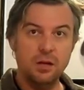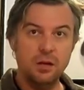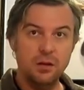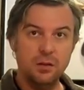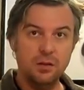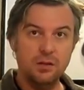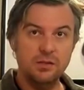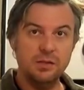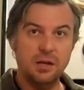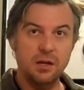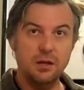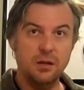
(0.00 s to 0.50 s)

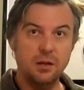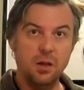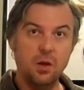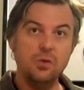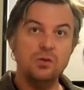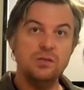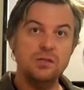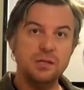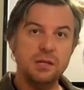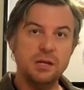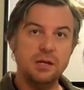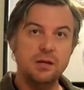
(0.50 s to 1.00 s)
say a low
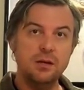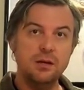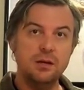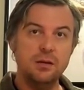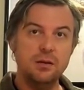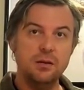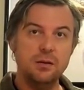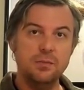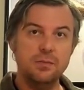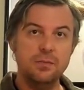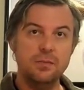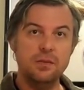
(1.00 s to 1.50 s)
C,
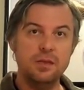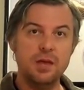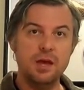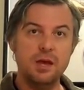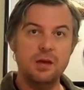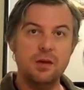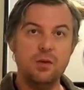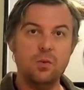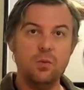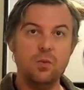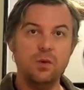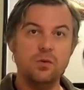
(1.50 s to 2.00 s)

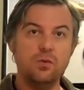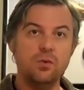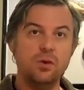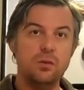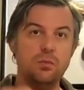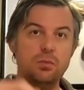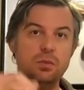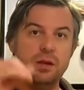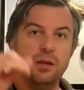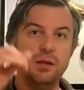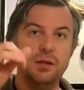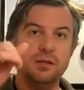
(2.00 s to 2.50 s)
then when you want
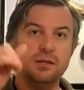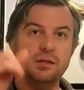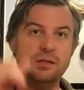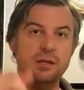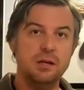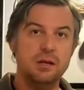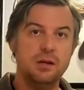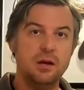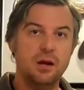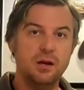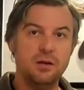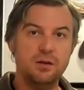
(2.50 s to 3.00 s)
to play the C
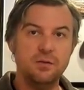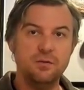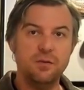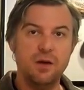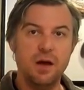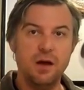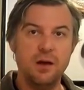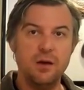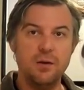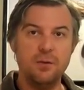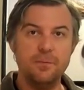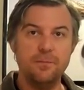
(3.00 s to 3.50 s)
an octave
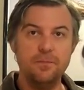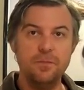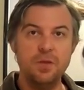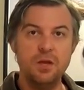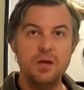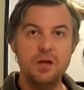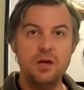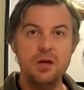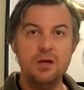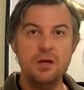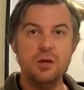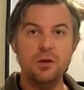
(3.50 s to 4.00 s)
higher,
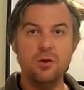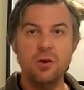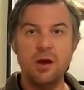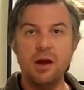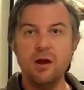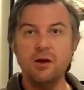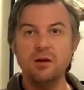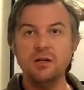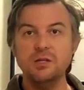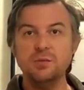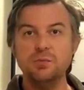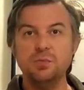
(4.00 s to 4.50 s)
your
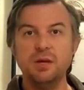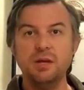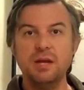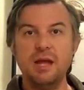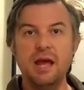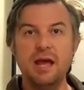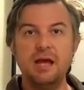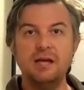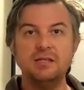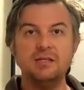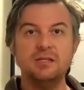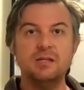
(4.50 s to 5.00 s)
airspeed
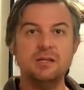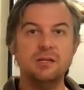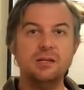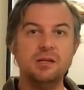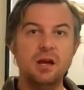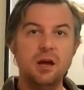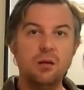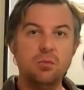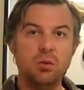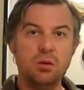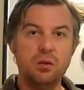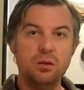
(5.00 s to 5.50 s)
has to
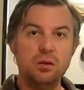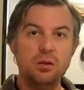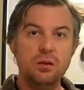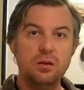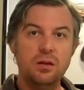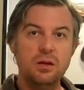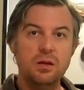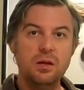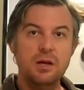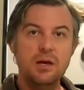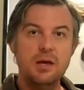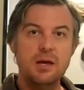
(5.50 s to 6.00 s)
double,
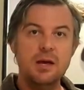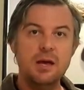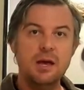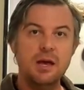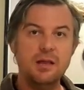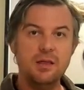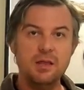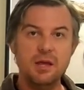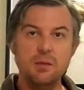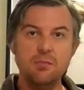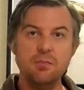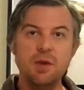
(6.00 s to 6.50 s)

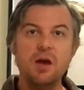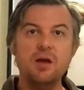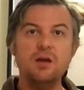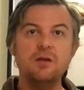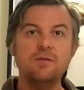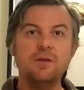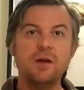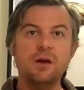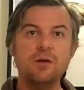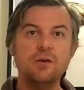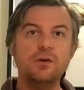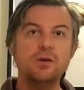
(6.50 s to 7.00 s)
and the amount of
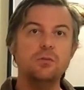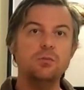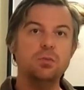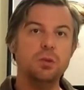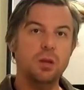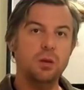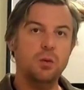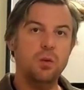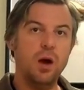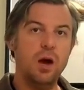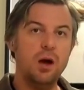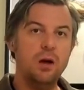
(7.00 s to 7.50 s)
air you
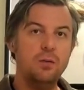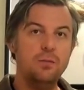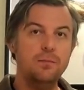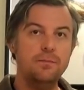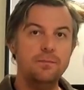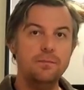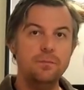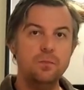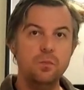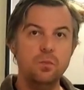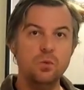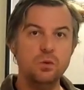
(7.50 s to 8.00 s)
blow out,
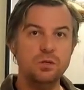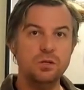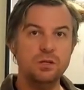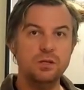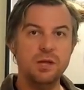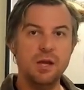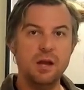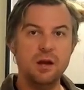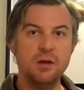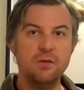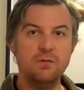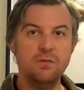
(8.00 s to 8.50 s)
which is
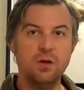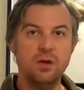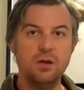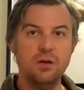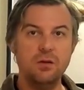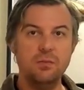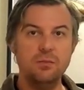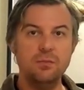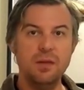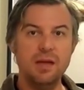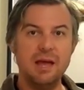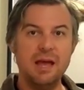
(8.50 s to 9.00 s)
the air
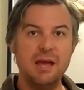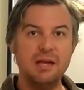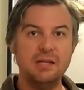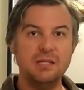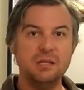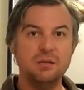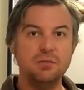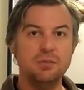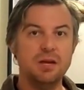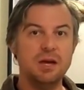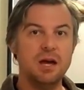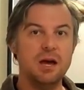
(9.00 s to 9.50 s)
volume, has
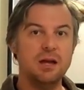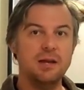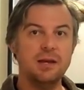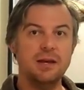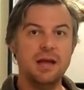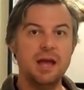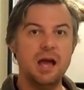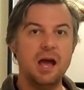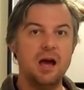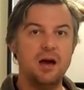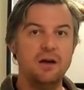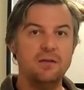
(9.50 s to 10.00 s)
to be cut in
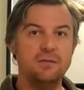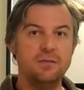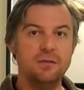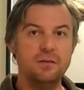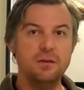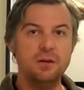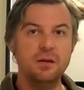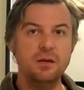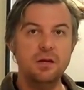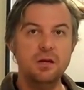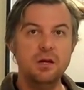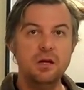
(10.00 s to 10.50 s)
half.
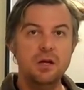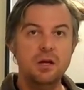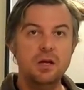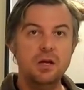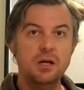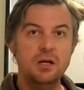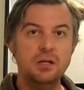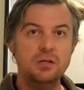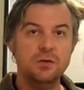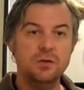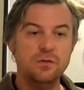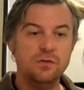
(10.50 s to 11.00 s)

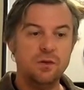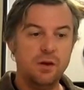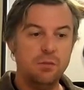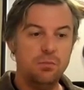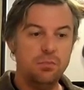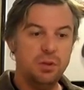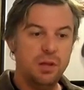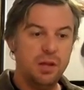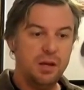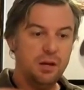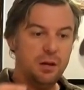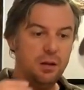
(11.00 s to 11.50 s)
So if I'm
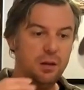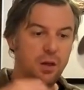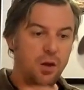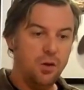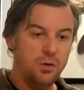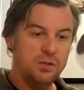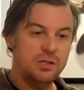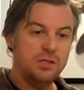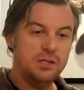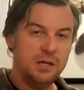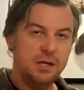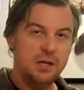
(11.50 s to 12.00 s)
playing a low
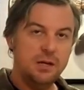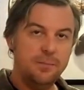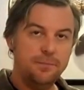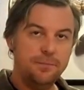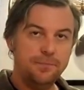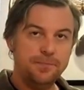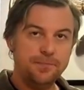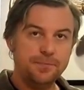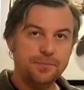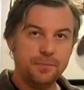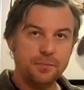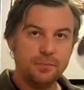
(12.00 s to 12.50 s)
C,
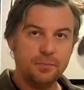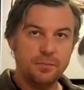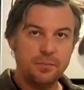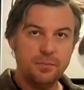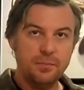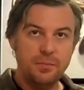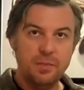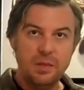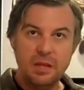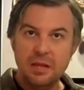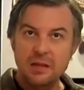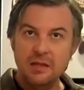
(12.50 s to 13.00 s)

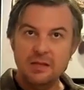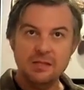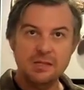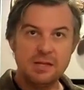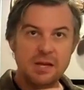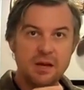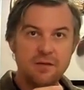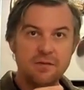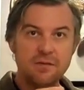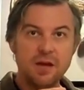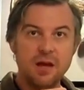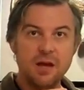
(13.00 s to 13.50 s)
let's see,
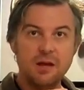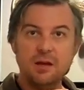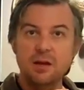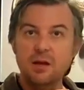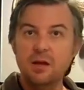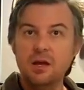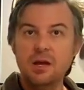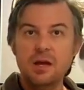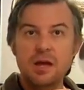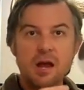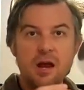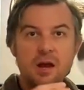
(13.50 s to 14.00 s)
I've got
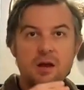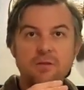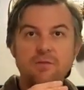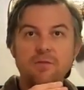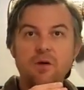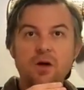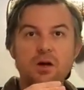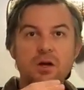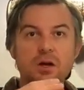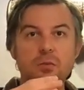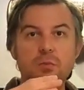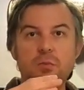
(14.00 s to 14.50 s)
air
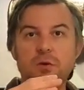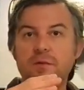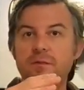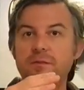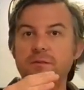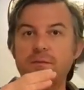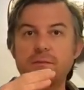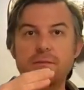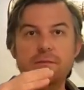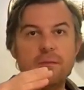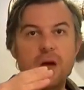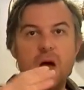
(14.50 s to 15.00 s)
volume of
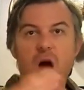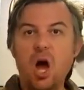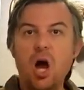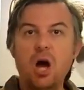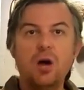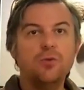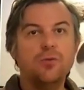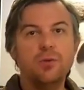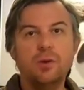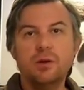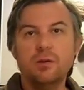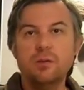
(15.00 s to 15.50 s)

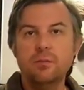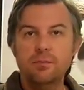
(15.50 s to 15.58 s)
100